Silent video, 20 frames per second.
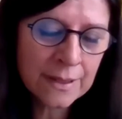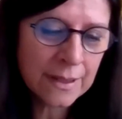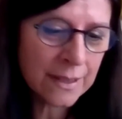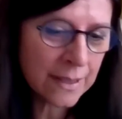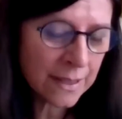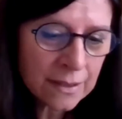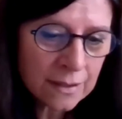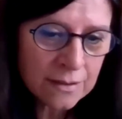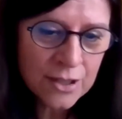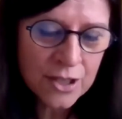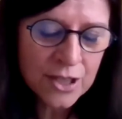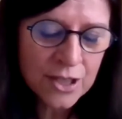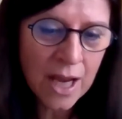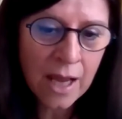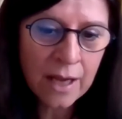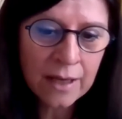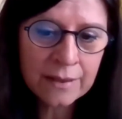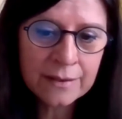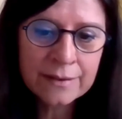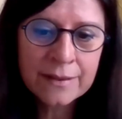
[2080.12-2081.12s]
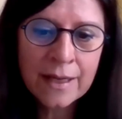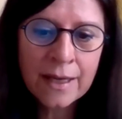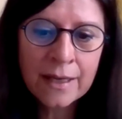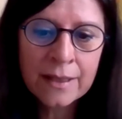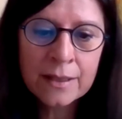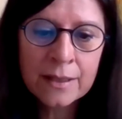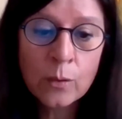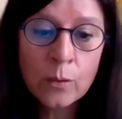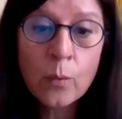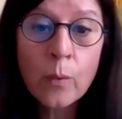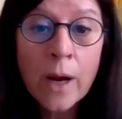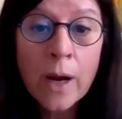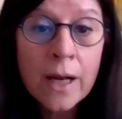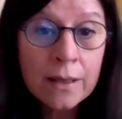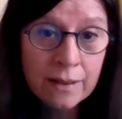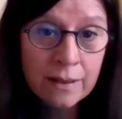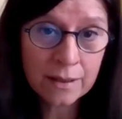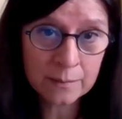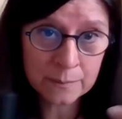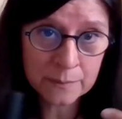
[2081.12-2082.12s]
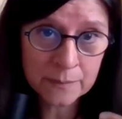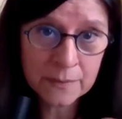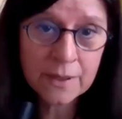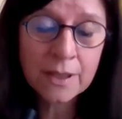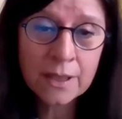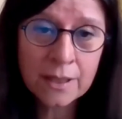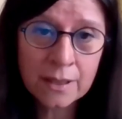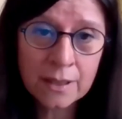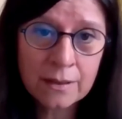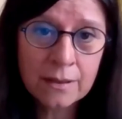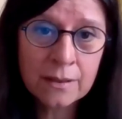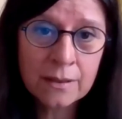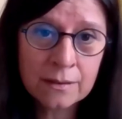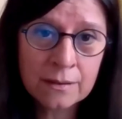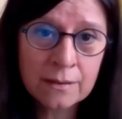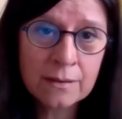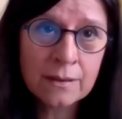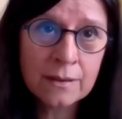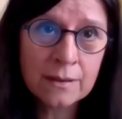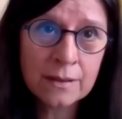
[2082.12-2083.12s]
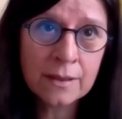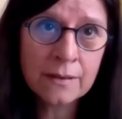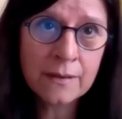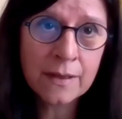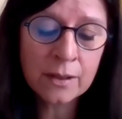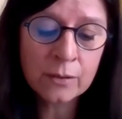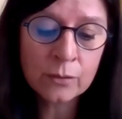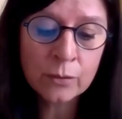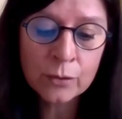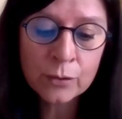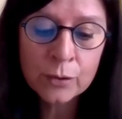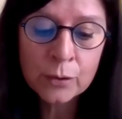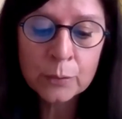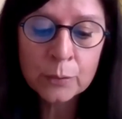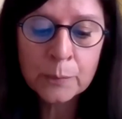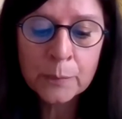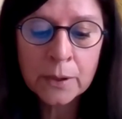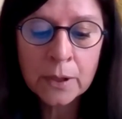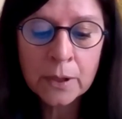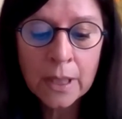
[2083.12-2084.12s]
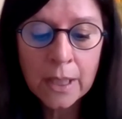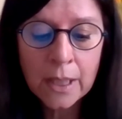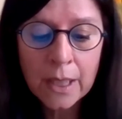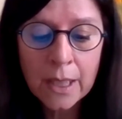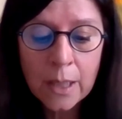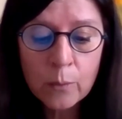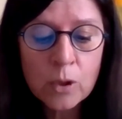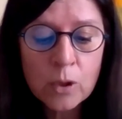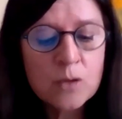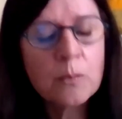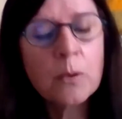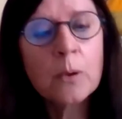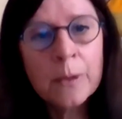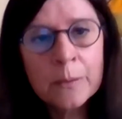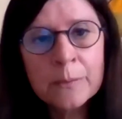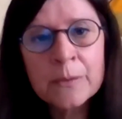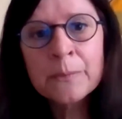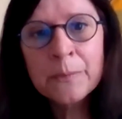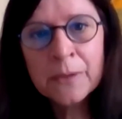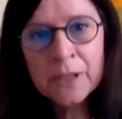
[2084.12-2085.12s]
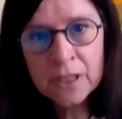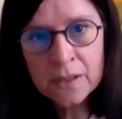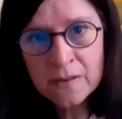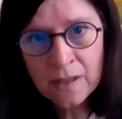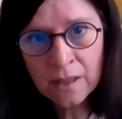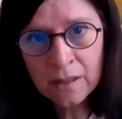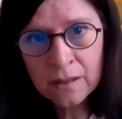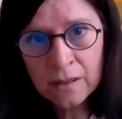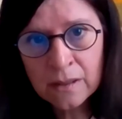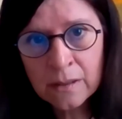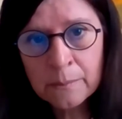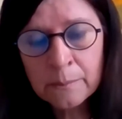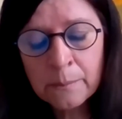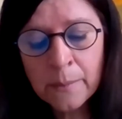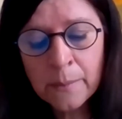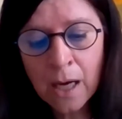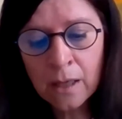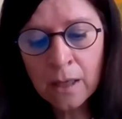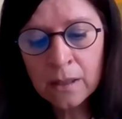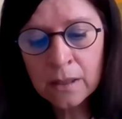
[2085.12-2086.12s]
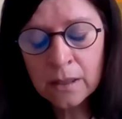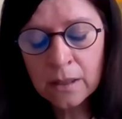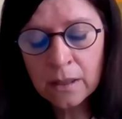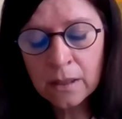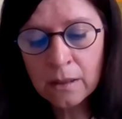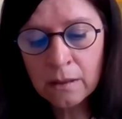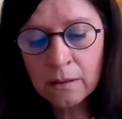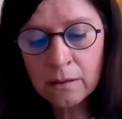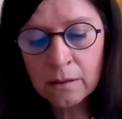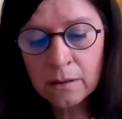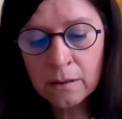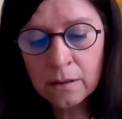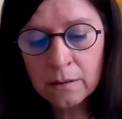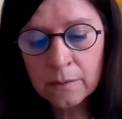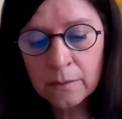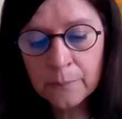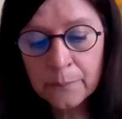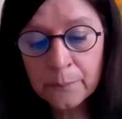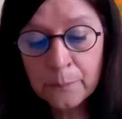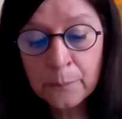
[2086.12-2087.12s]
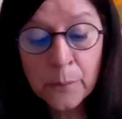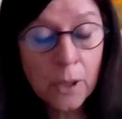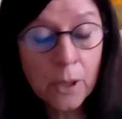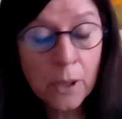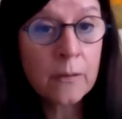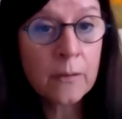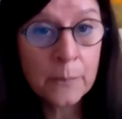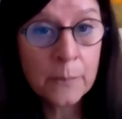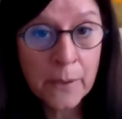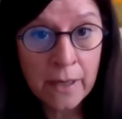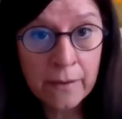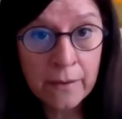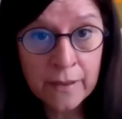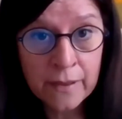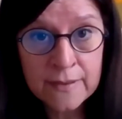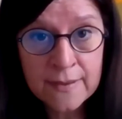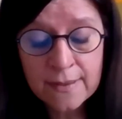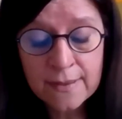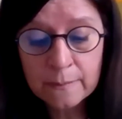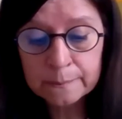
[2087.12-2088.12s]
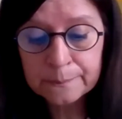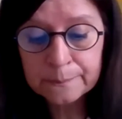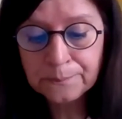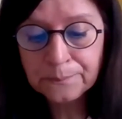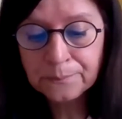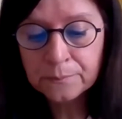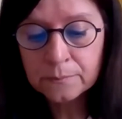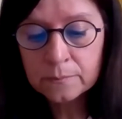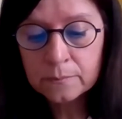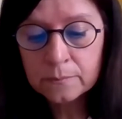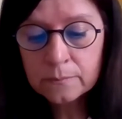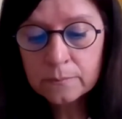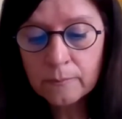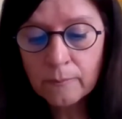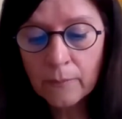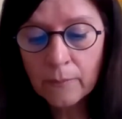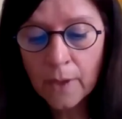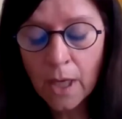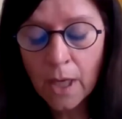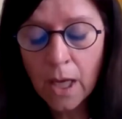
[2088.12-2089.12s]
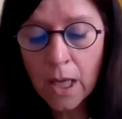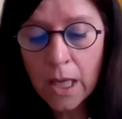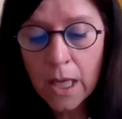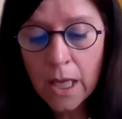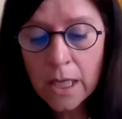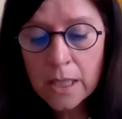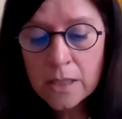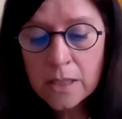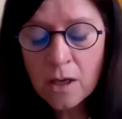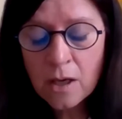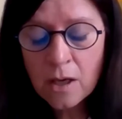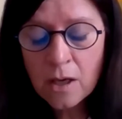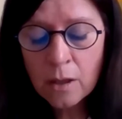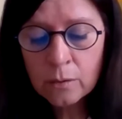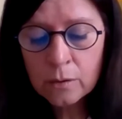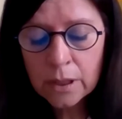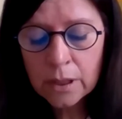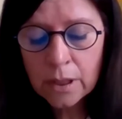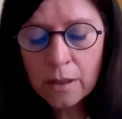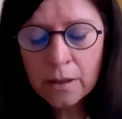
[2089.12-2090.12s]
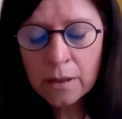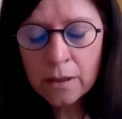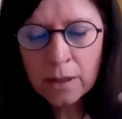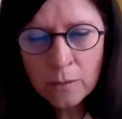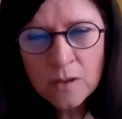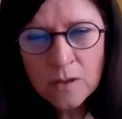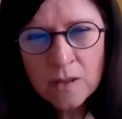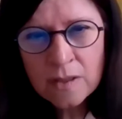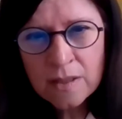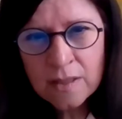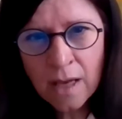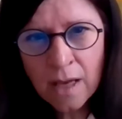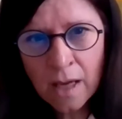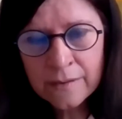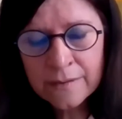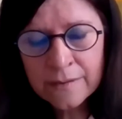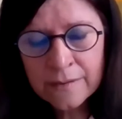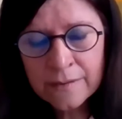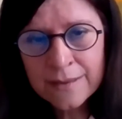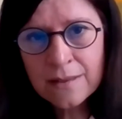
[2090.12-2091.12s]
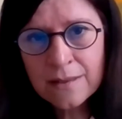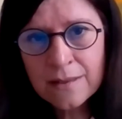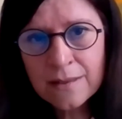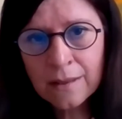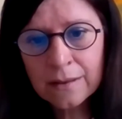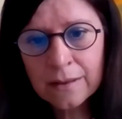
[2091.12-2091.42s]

little child they welcome in their group, was probably beaten by birth parents. So those signs